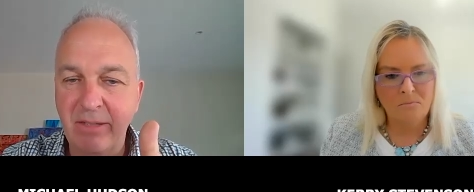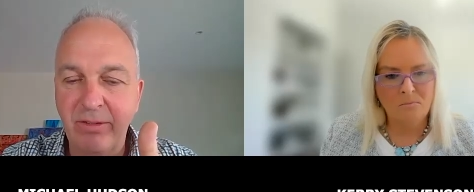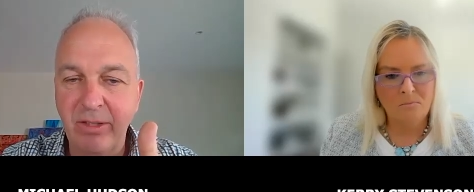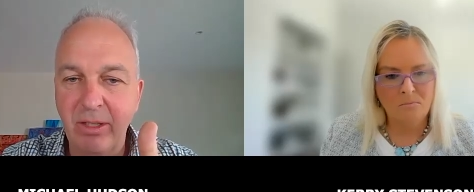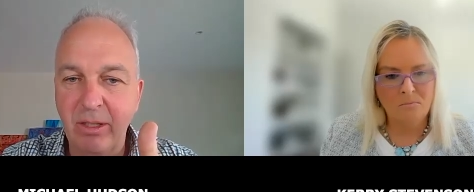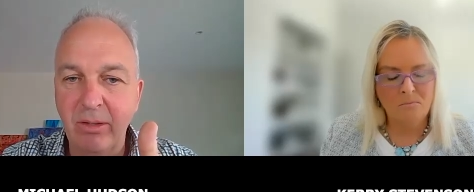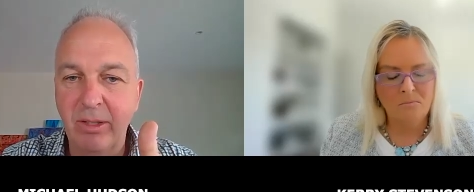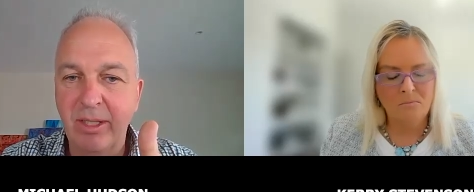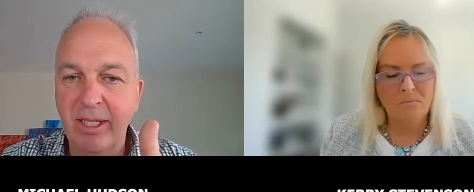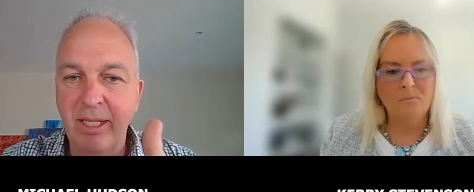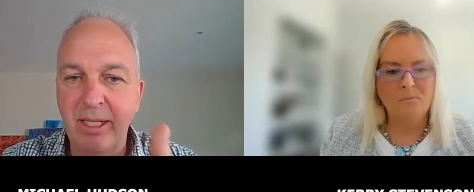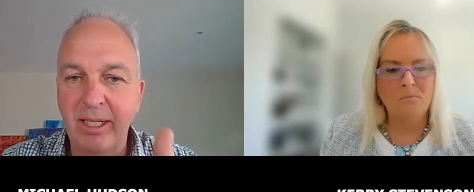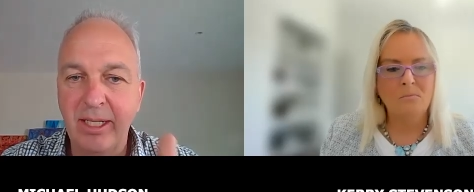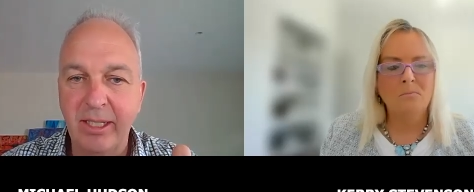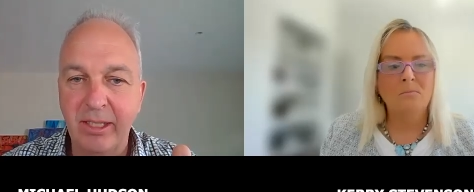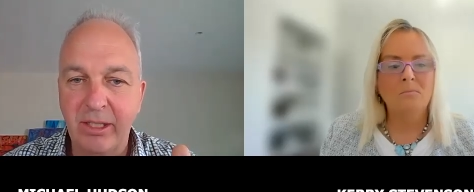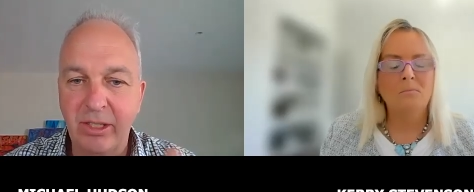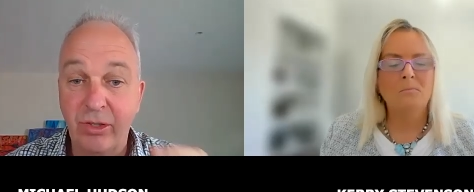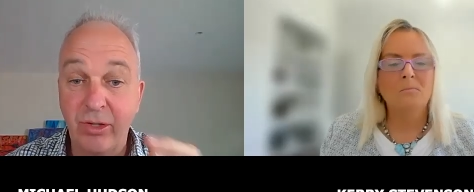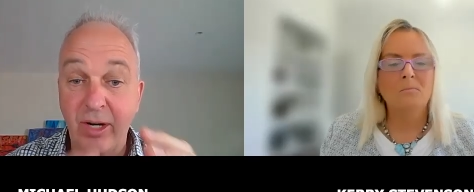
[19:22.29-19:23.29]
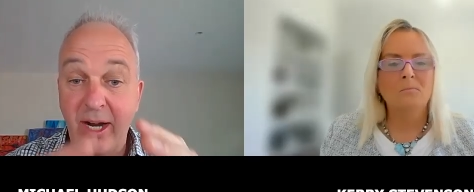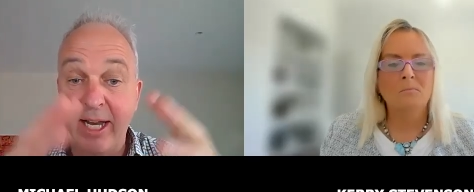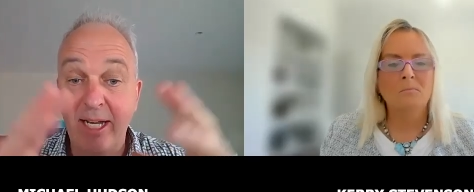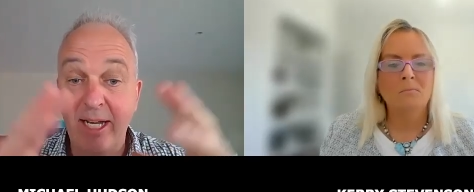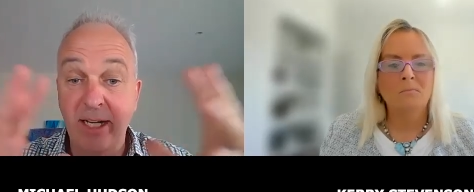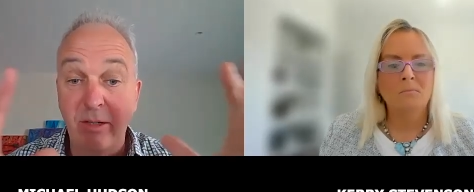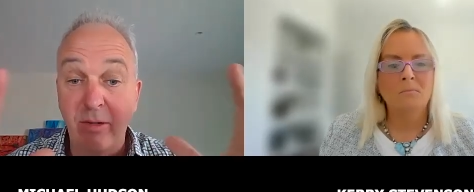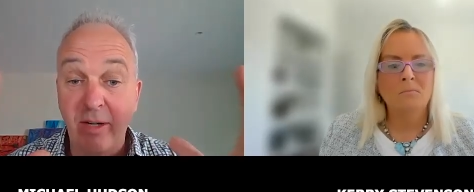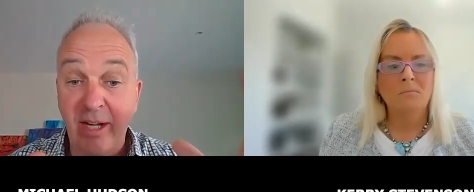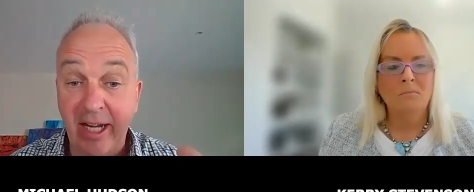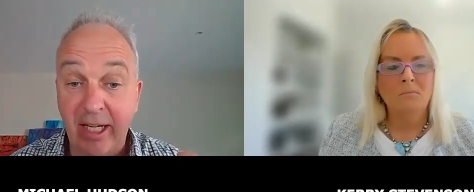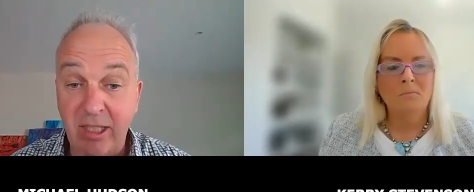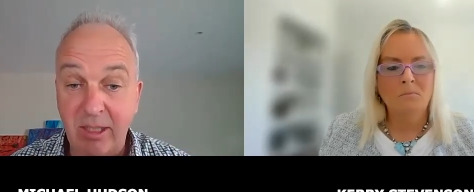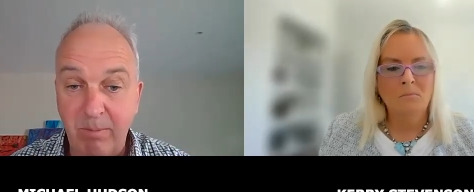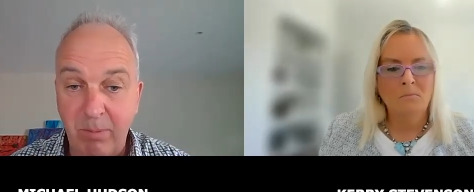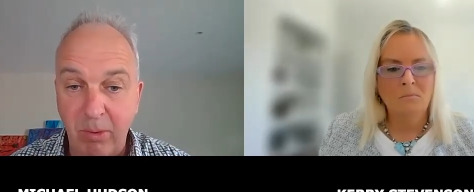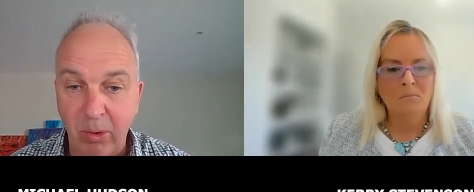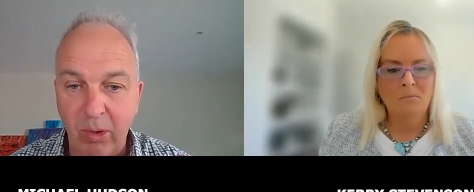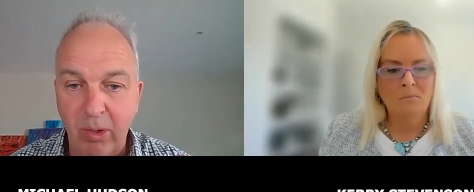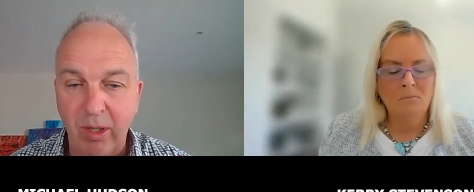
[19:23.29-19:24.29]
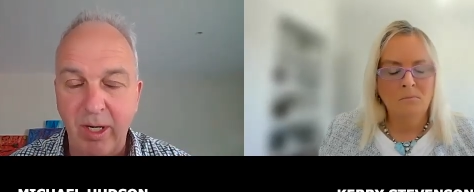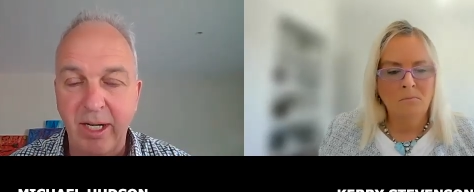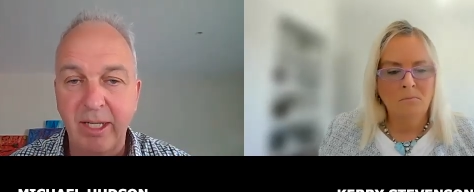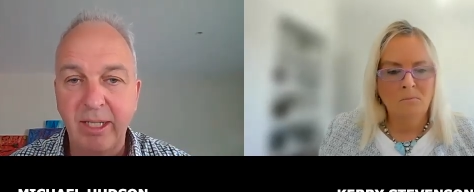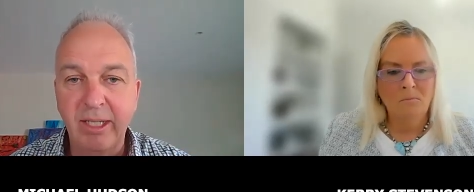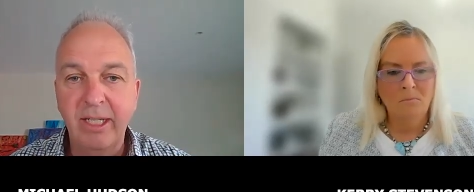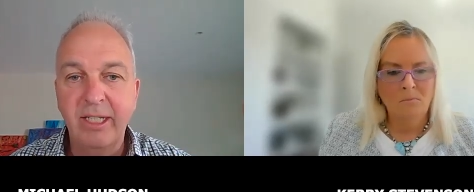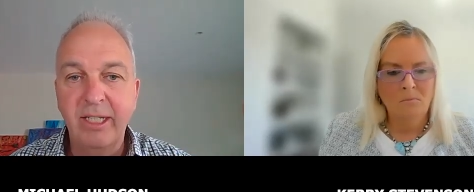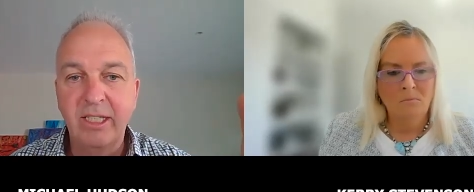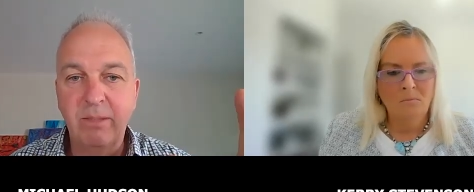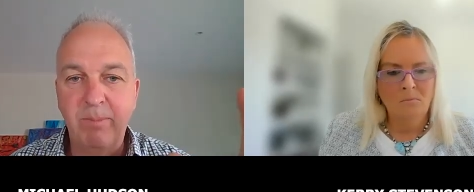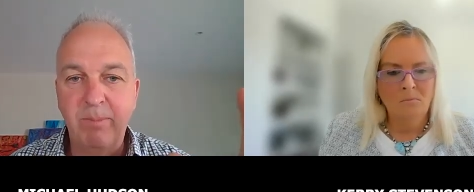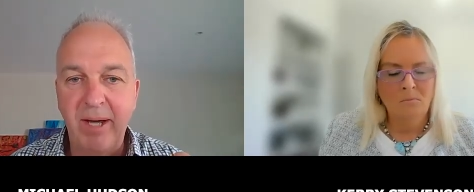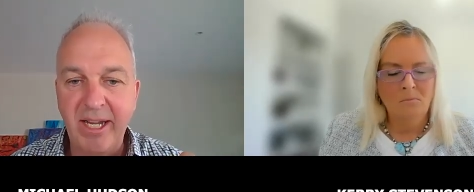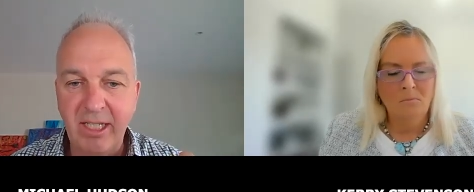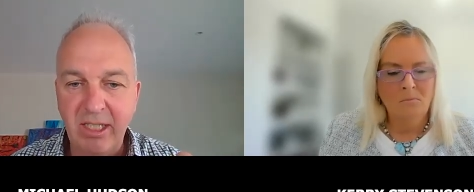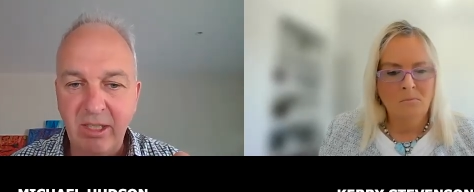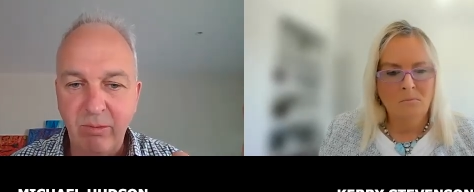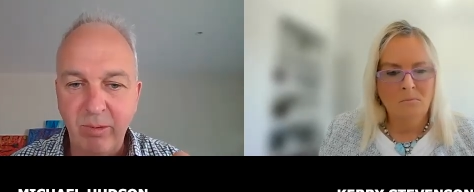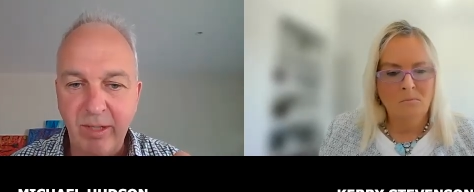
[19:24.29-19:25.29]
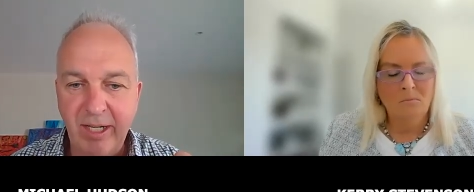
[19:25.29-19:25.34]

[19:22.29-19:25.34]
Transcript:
Speaker 1: If you look in the Australian explorer space,